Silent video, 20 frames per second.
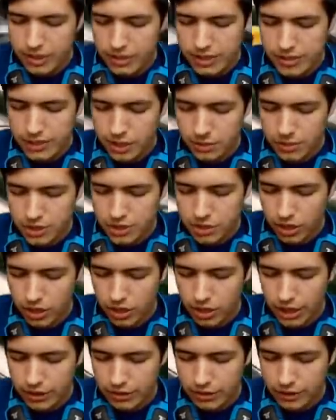There's so much
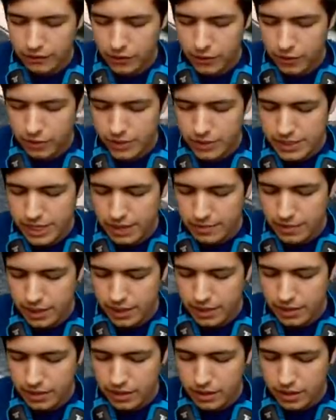going on, I don't even know what's
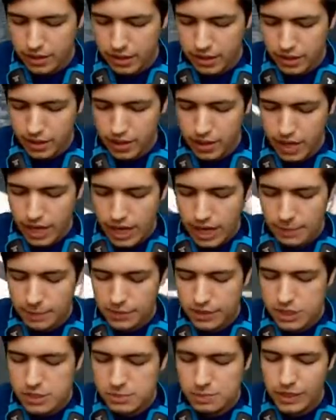happening.
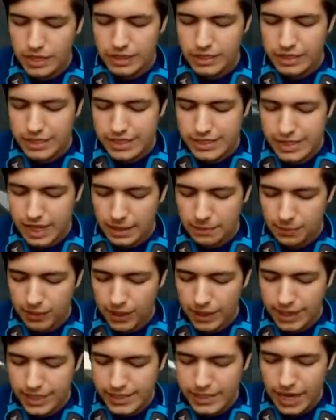But the speed that this game
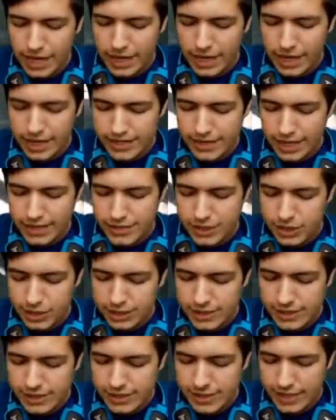plays at is
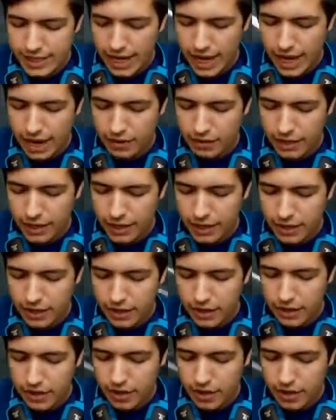actually scary.